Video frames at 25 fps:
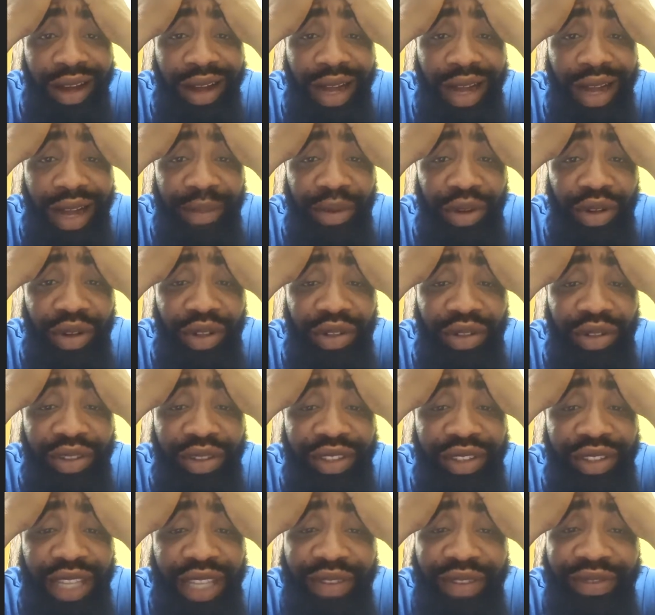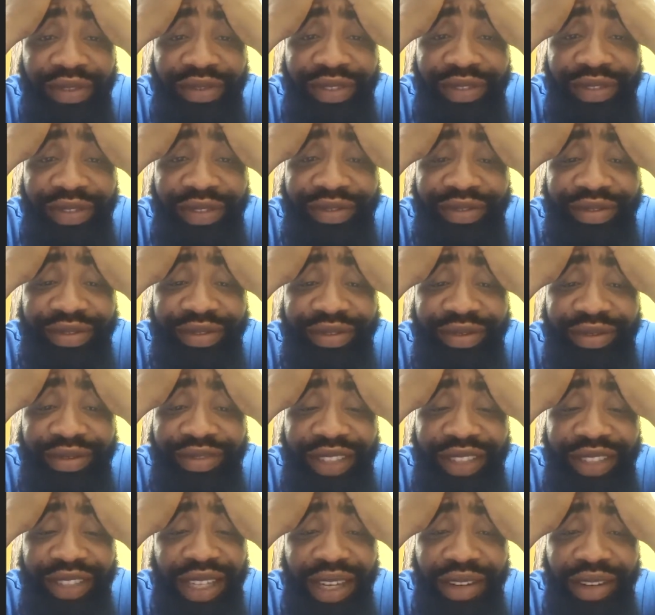I'm not going to serve
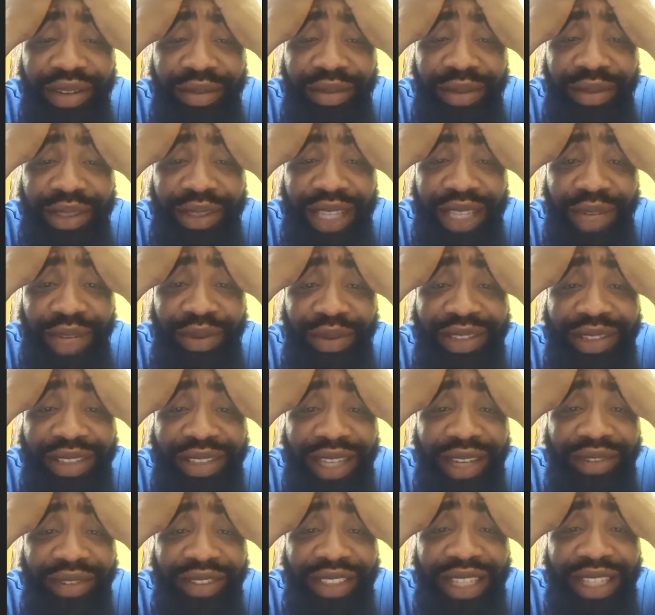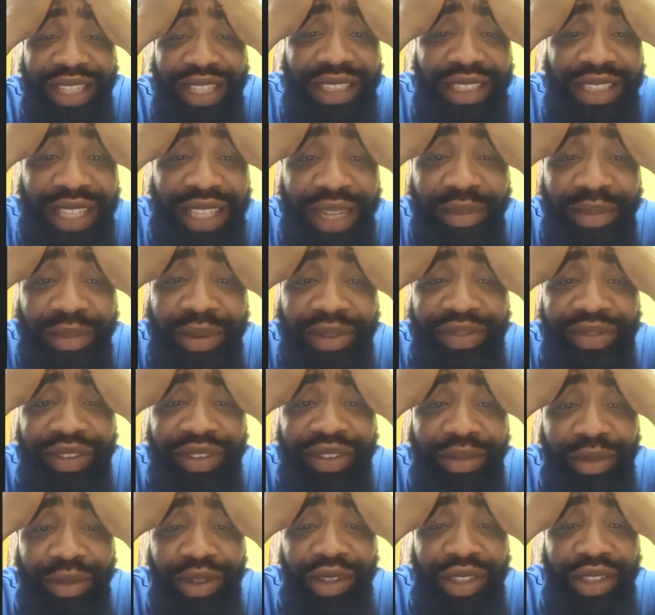federal government. I will serve either at
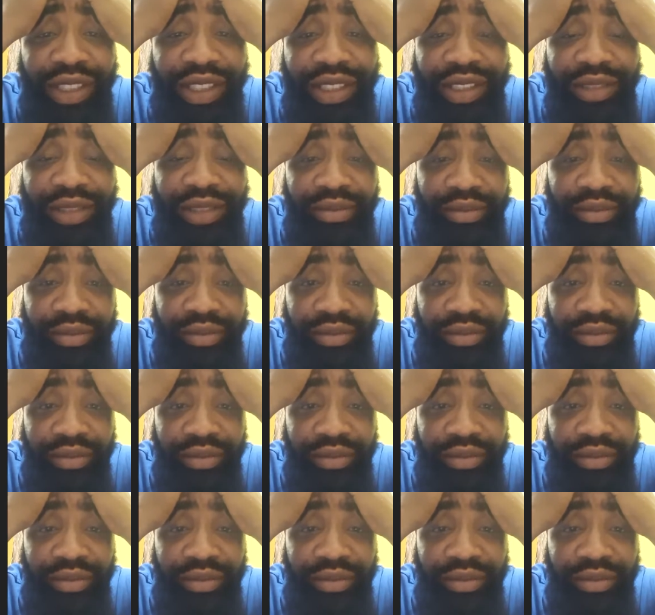MFM or Redeem.